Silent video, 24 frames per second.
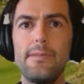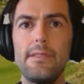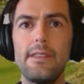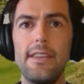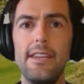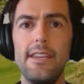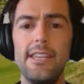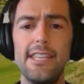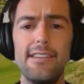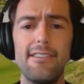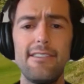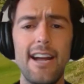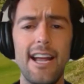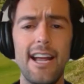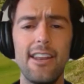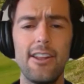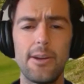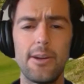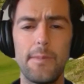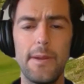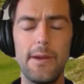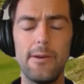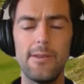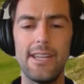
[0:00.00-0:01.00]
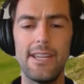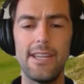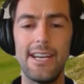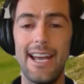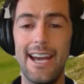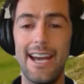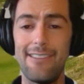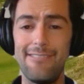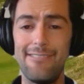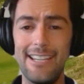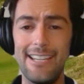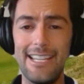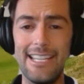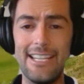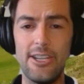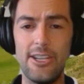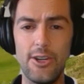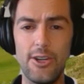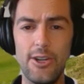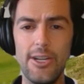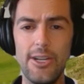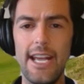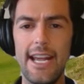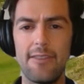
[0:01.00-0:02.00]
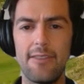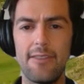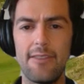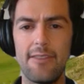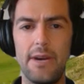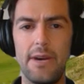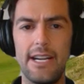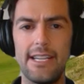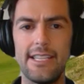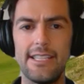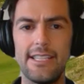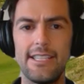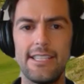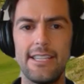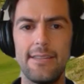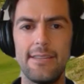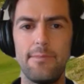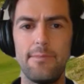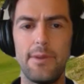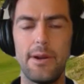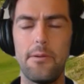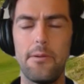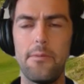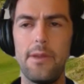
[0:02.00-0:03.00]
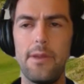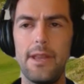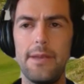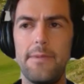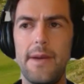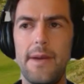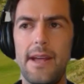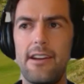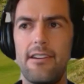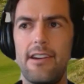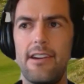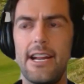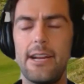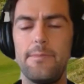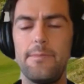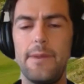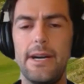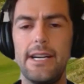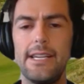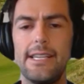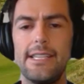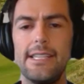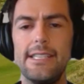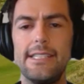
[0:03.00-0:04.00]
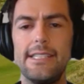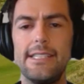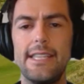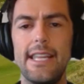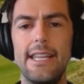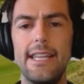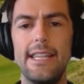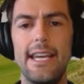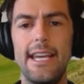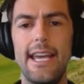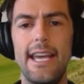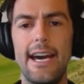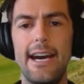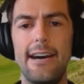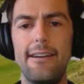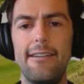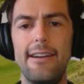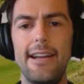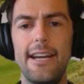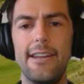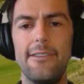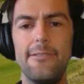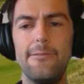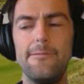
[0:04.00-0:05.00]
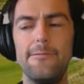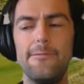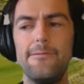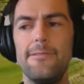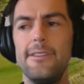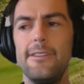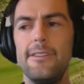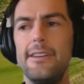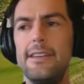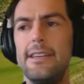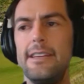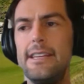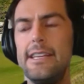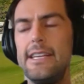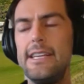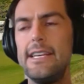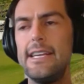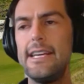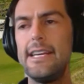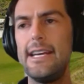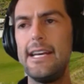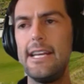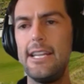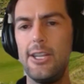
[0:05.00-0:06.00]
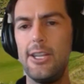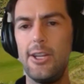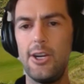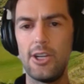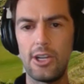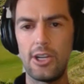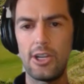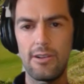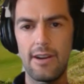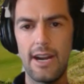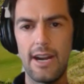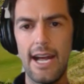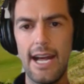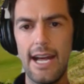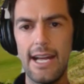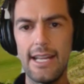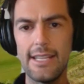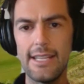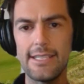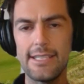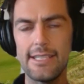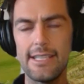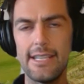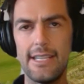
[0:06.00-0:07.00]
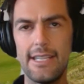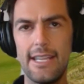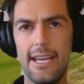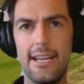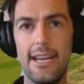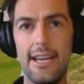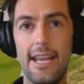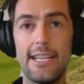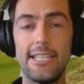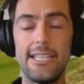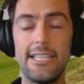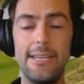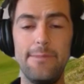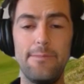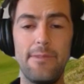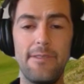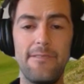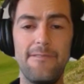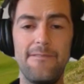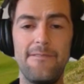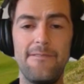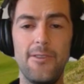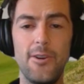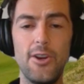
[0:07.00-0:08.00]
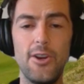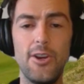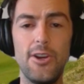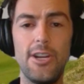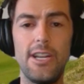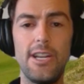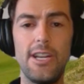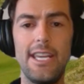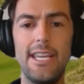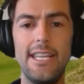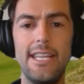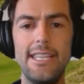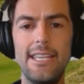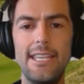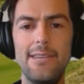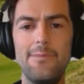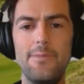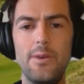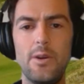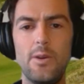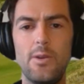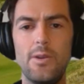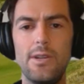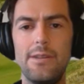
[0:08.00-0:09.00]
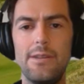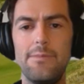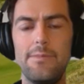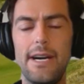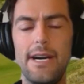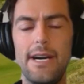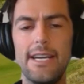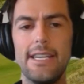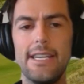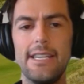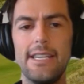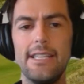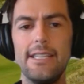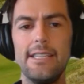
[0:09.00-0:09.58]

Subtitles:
there are a lot of people that are really good out of bunkers and probably better out of bunkers than they are out of long grass, and they'd actually prefer to hit their ball in a bunker.